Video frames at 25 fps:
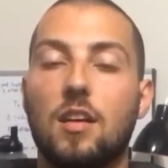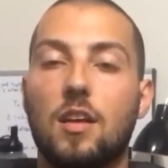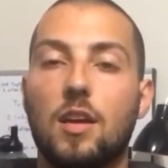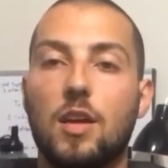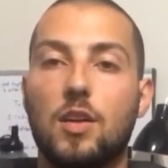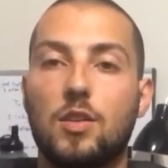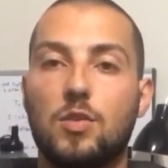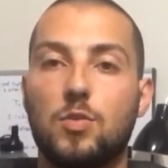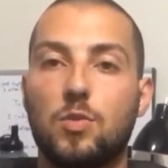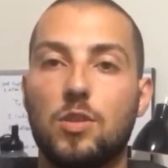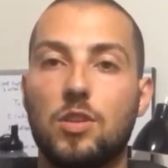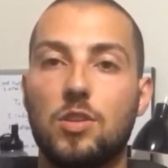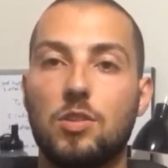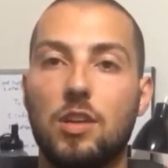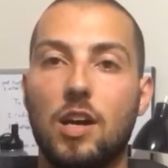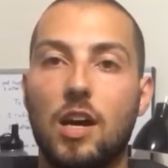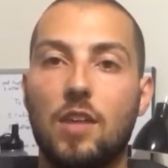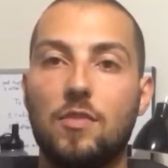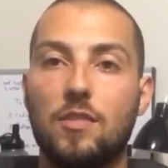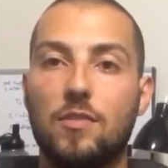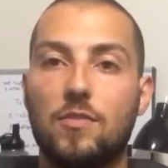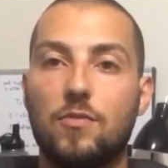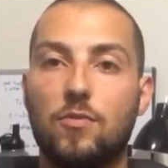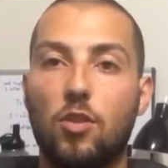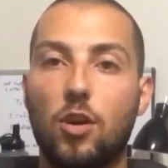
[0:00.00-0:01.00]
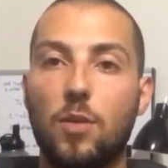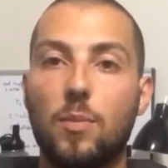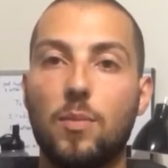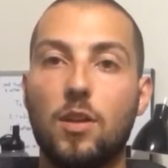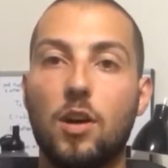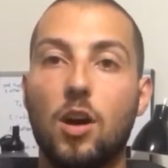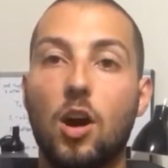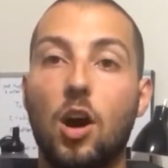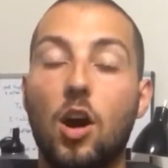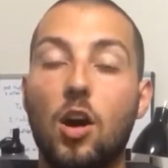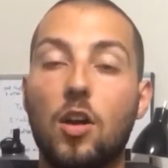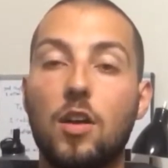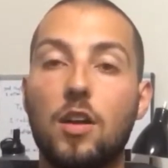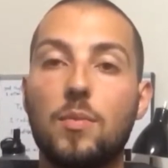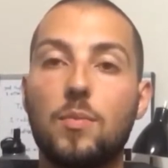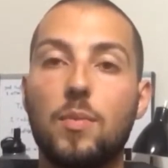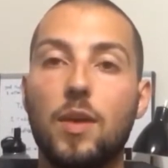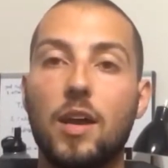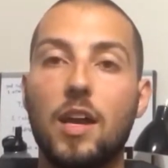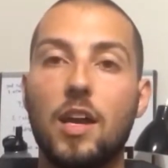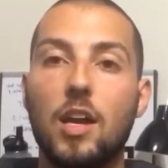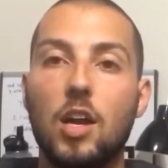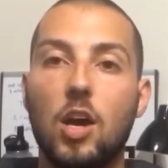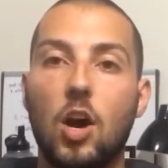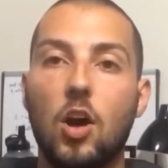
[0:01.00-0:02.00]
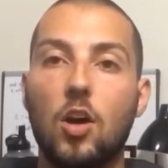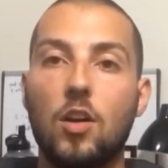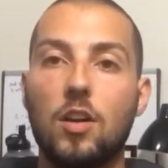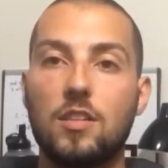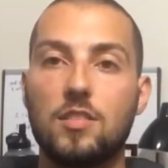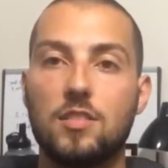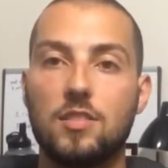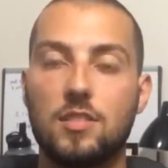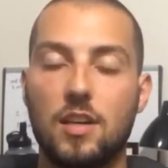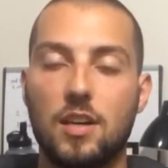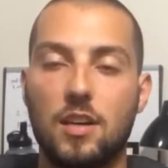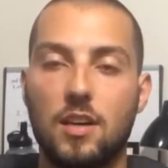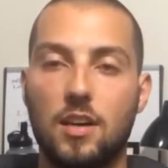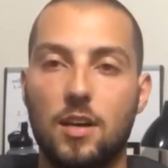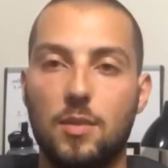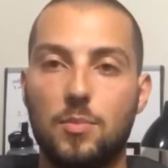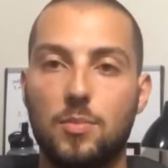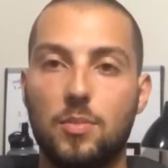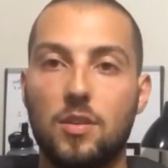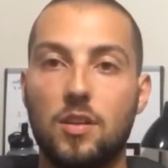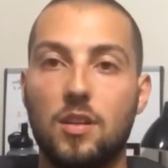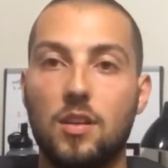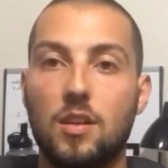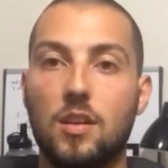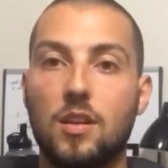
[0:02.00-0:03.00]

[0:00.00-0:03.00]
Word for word: is when you have your formula already made, already set up